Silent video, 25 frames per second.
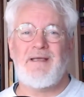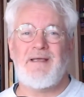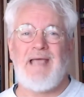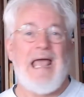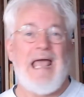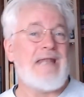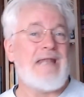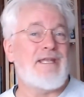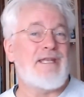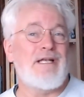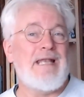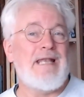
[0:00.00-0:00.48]

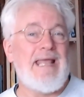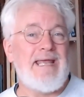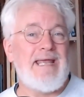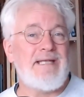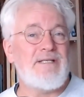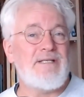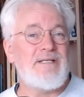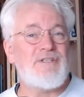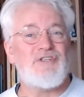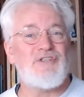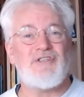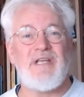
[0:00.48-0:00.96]
and
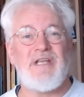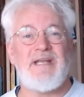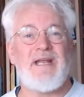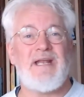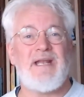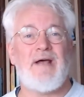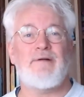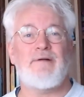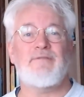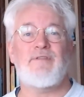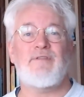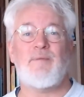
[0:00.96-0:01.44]
Elaine stayed
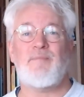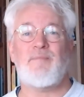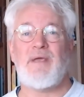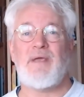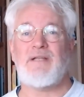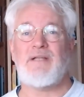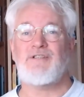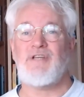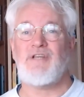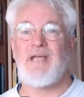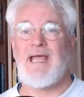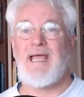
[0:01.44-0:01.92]
out of the
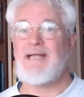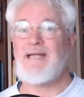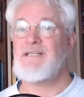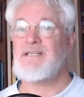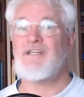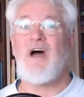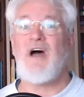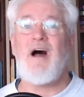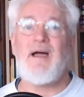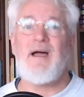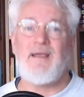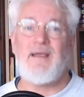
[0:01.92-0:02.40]
picture
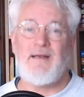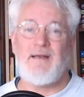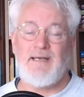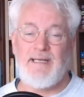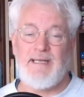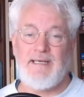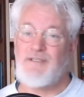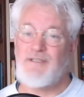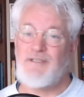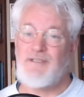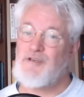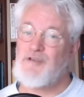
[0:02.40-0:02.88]

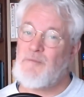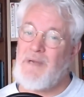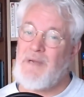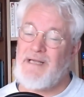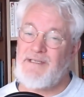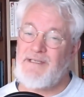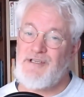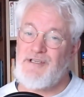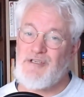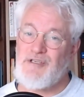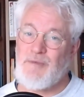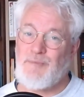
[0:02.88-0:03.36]
entirely, to my
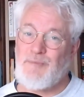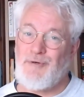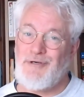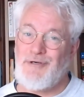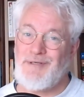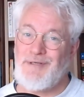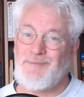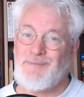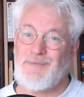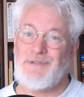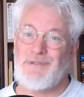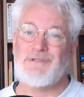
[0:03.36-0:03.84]

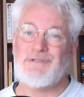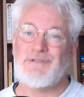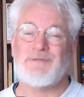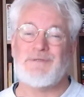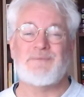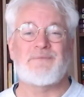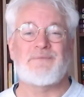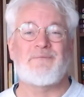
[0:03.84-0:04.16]
disappointment.